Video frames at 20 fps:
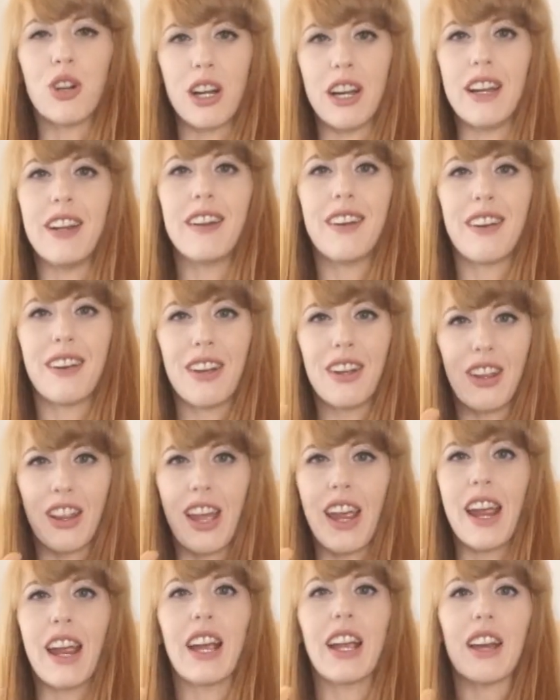
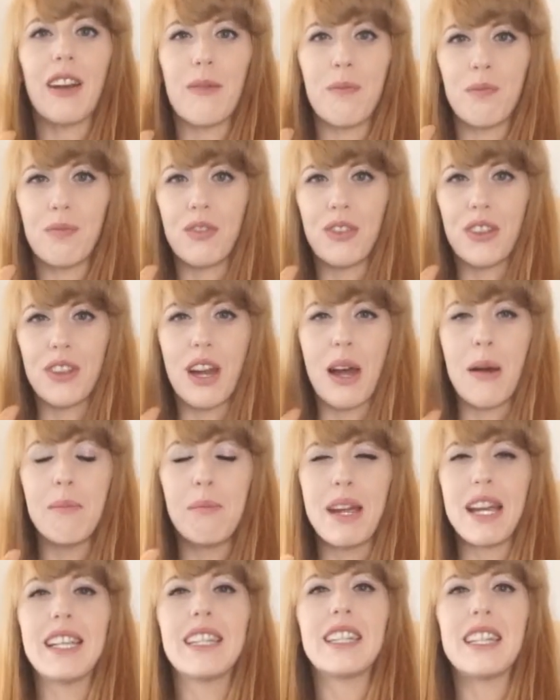putrid. Like,
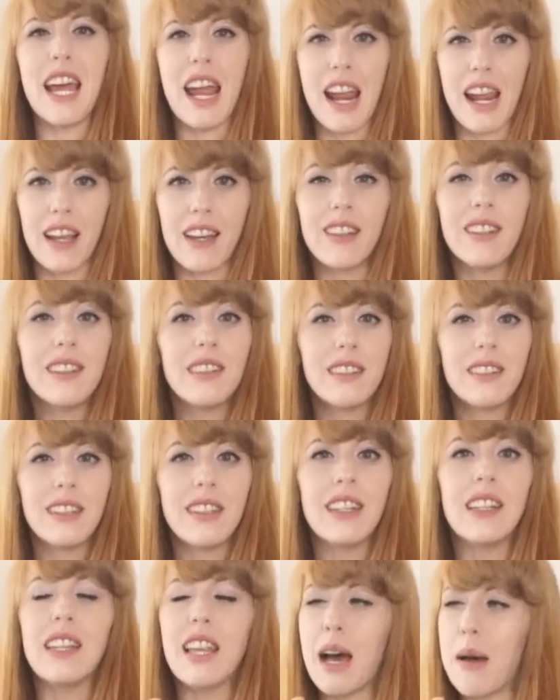that bee
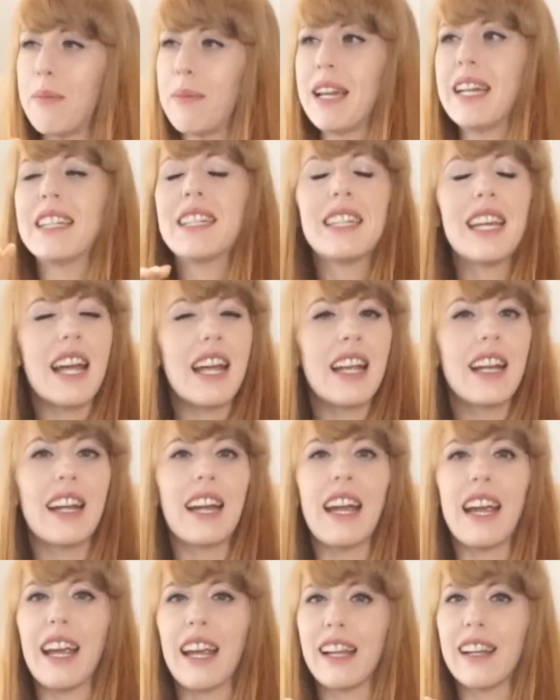stank. That bee
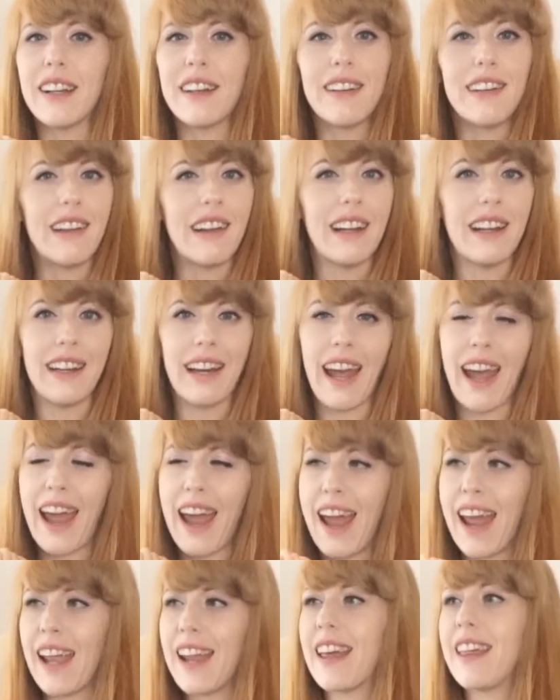stank ain't
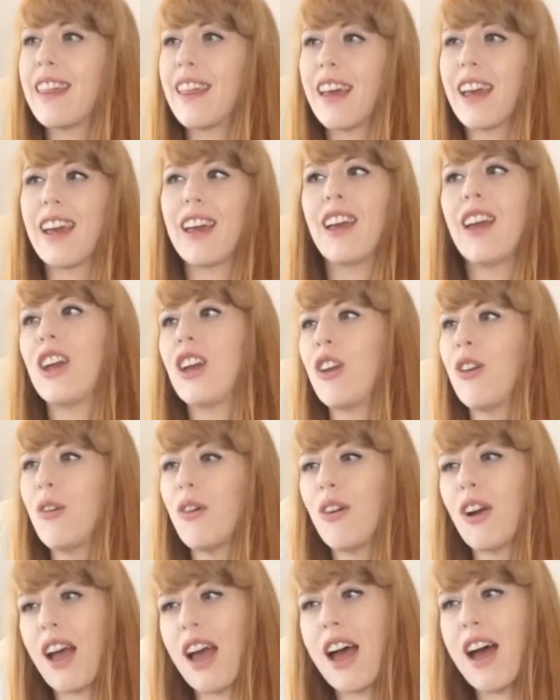like
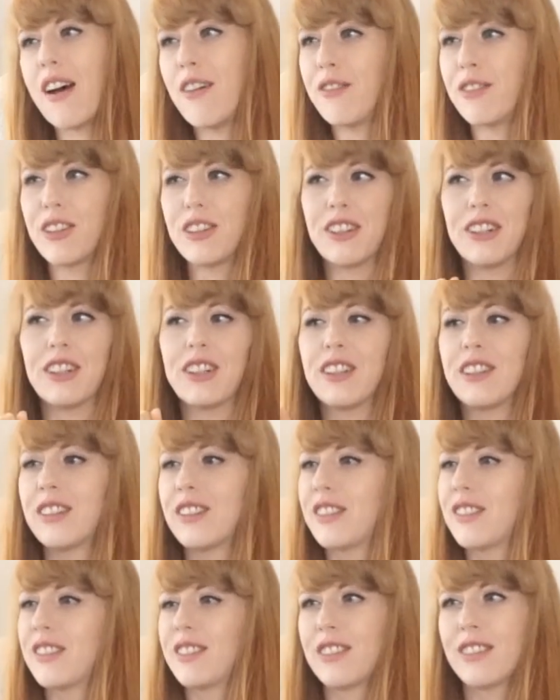anything you
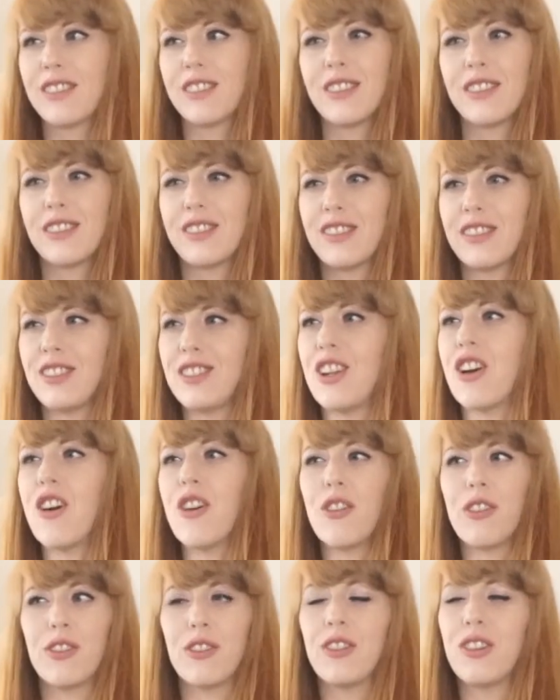ever
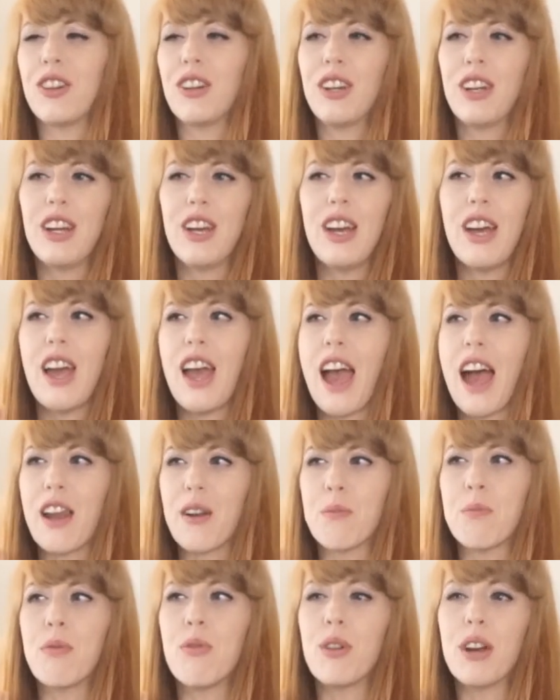know.
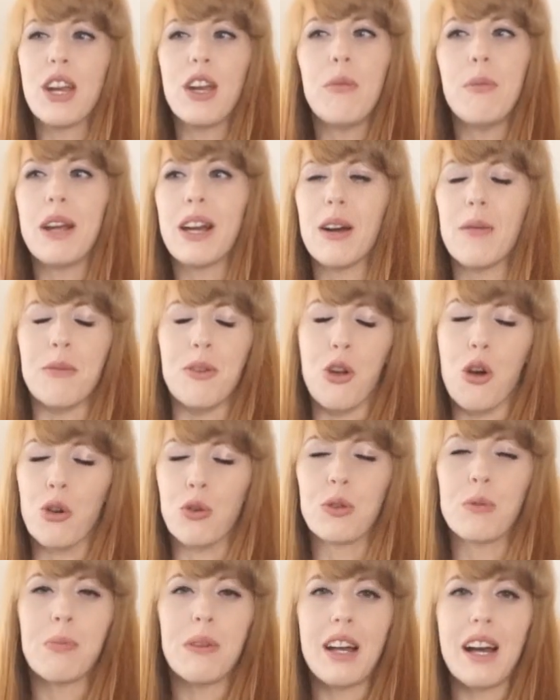At a point, you
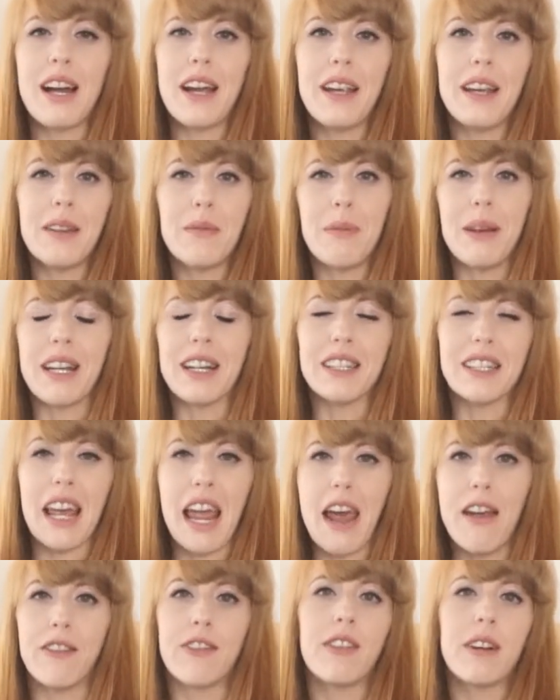become nose
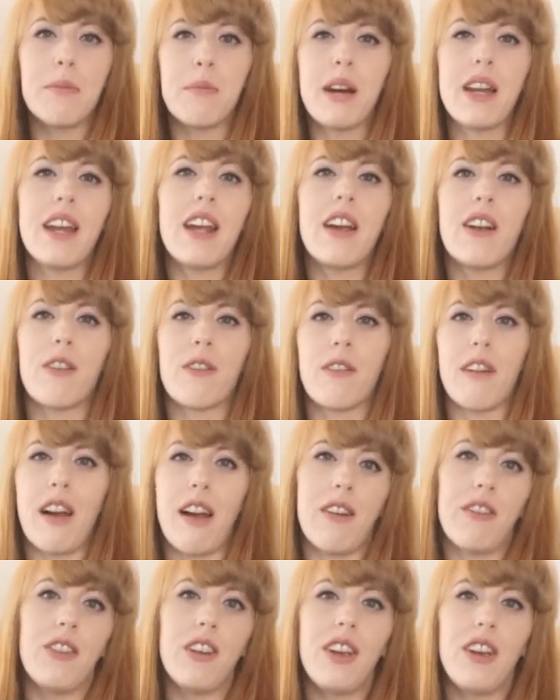blind because
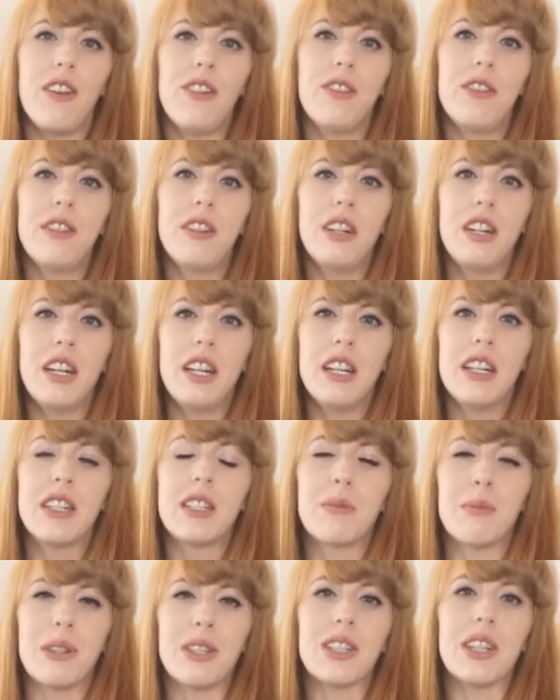everybody around
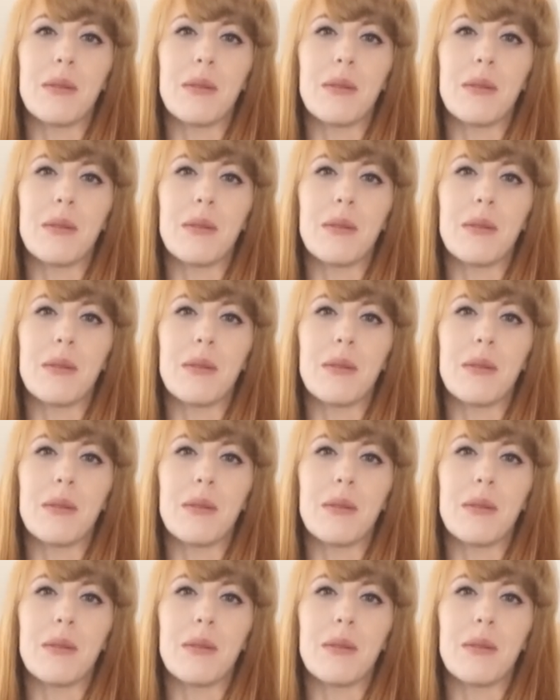you